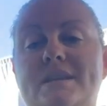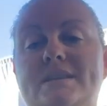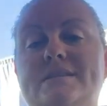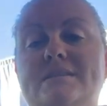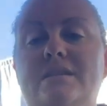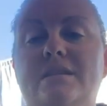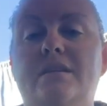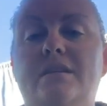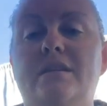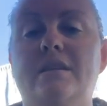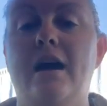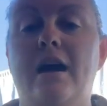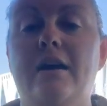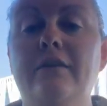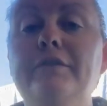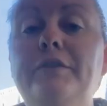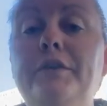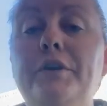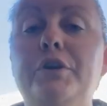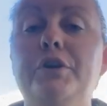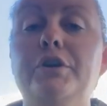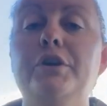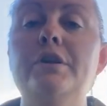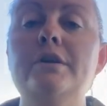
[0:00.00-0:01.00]
density in our
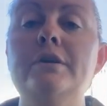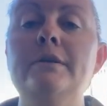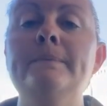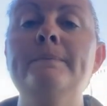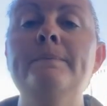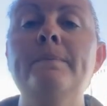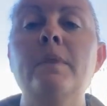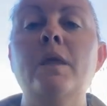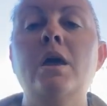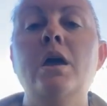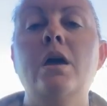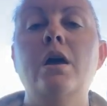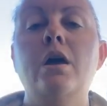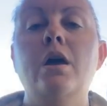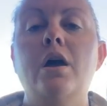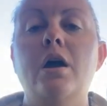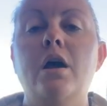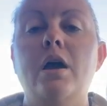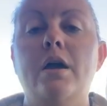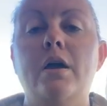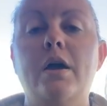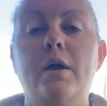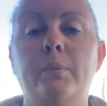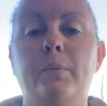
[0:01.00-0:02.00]
food,
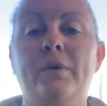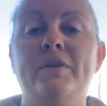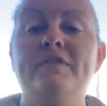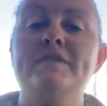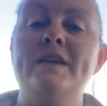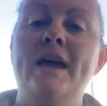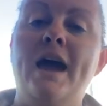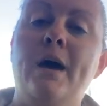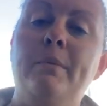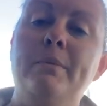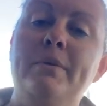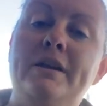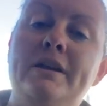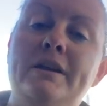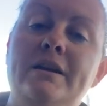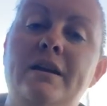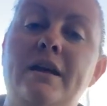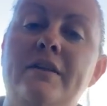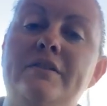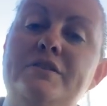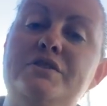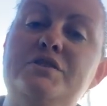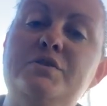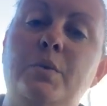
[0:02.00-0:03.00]
we've now been
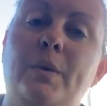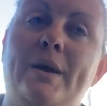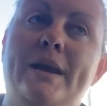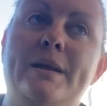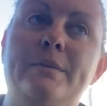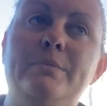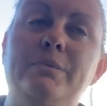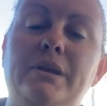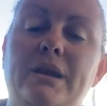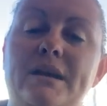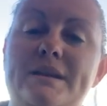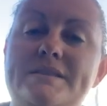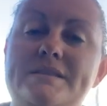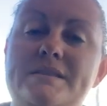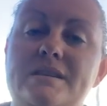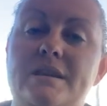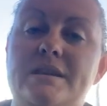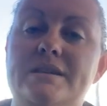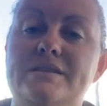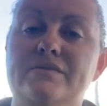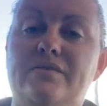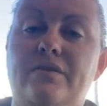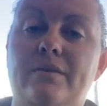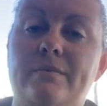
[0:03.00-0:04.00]
another 20 plus
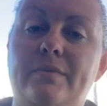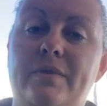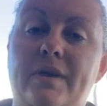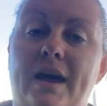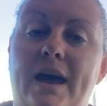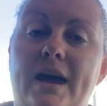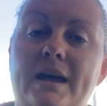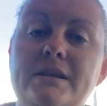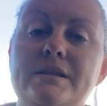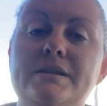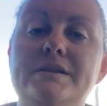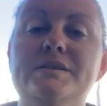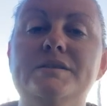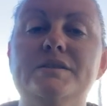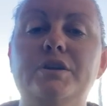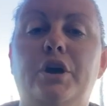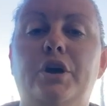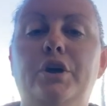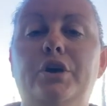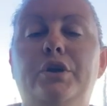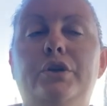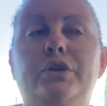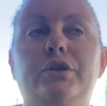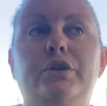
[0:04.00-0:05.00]
years from that.
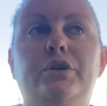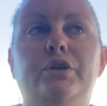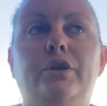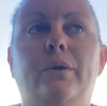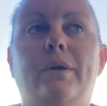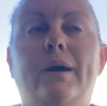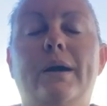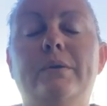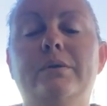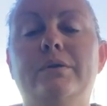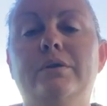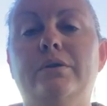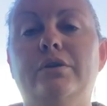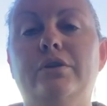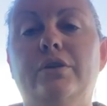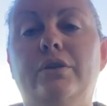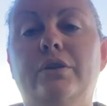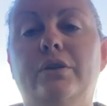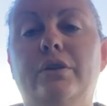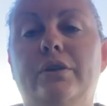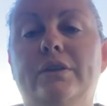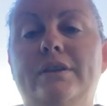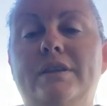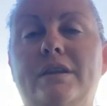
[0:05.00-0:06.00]
So, you
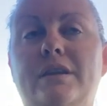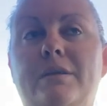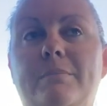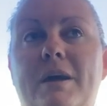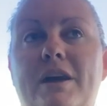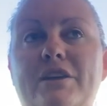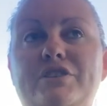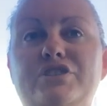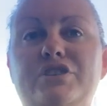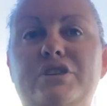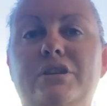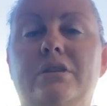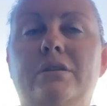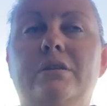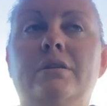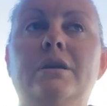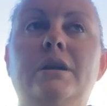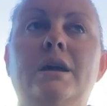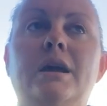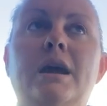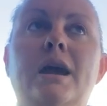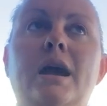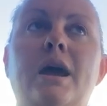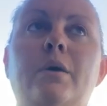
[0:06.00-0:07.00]
could only imagine
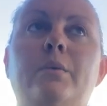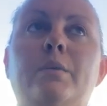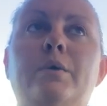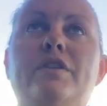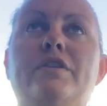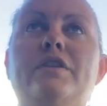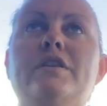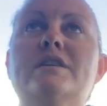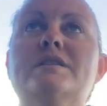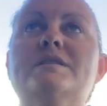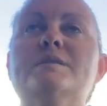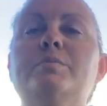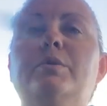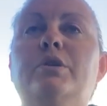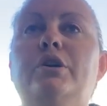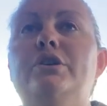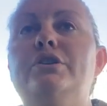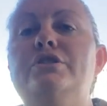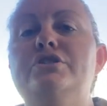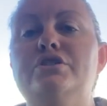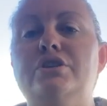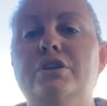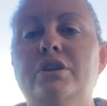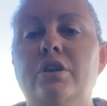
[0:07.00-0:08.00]
with the
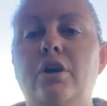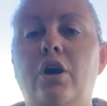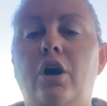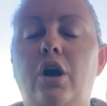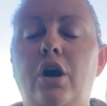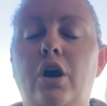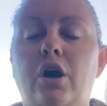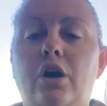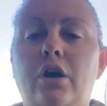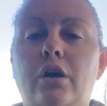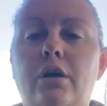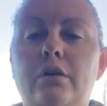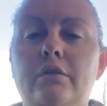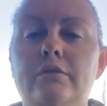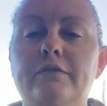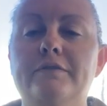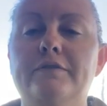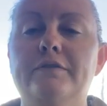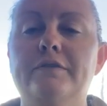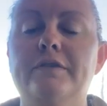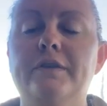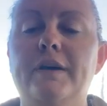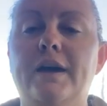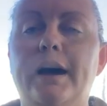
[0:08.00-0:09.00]
explosion of
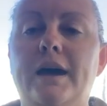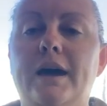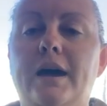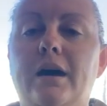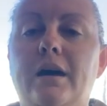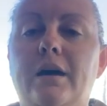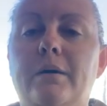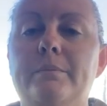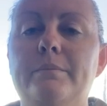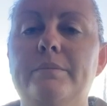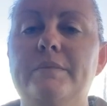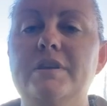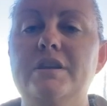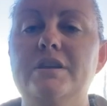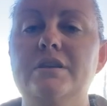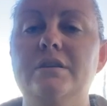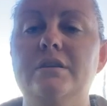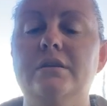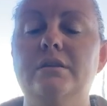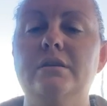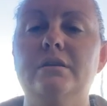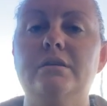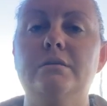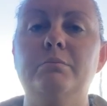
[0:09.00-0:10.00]

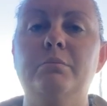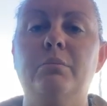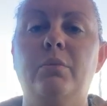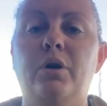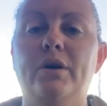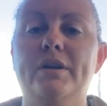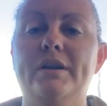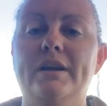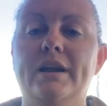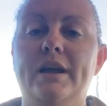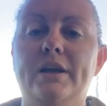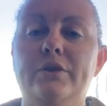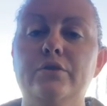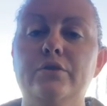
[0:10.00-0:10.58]
the modern